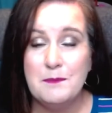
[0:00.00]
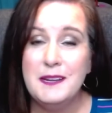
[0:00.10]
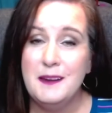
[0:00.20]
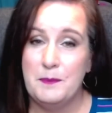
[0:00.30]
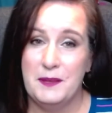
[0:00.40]

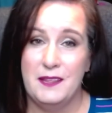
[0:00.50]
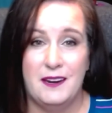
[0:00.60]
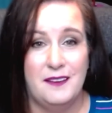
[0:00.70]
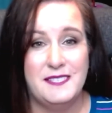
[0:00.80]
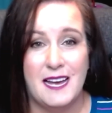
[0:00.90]

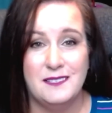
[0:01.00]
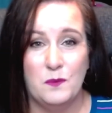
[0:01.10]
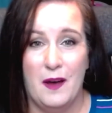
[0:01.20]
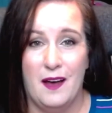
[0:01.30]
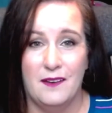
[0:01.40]
manipulatives as
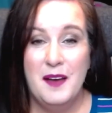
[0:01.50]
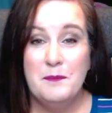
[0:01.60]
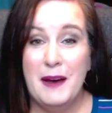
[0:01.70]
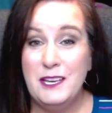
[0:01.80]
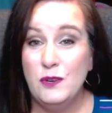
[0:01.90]
well well
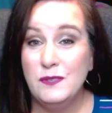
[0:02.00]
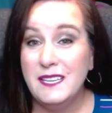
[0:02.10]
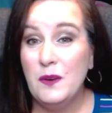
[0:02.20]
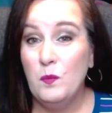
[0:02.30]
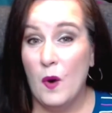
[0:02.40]
by
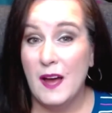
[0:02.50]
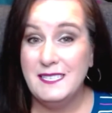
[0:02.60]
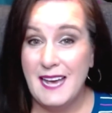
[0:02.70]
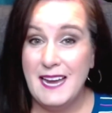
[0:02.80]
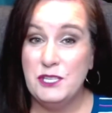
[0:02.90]
using
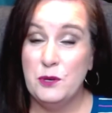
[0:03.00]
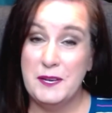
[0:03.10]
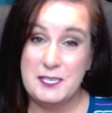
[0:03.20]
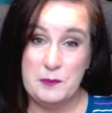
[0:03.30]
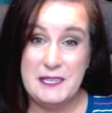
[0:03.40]
one day to
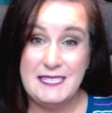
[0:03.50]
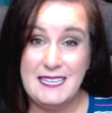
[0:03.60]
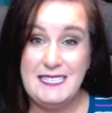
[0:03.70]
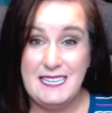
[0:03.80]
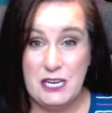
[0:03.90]

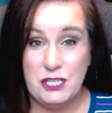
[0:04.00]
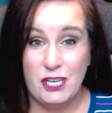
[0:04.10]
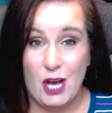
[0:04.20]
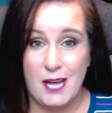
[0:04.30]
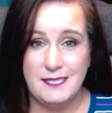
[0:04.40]
explicitly teach
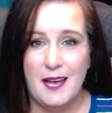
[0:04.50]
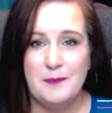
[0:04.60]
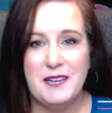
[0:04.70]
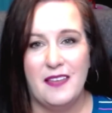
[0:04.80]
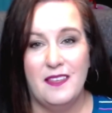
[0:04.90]
the
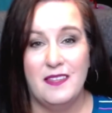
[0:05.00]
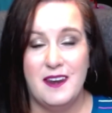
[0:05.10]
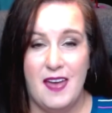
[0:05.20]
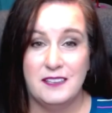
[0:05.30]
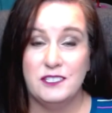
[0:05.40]
concept and then the
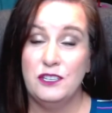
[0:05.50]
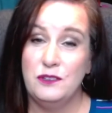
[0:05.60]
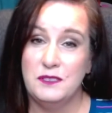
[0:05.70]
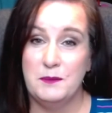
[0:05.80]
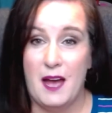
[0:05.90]
next to
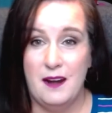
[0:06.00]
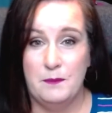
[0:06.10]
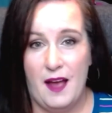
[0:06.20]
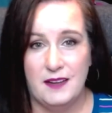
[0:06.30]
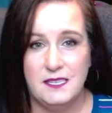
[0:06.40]
do some guided
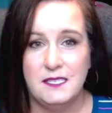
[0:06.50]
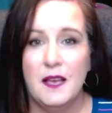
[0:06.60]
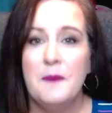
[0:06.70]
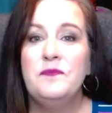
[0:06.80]
practice,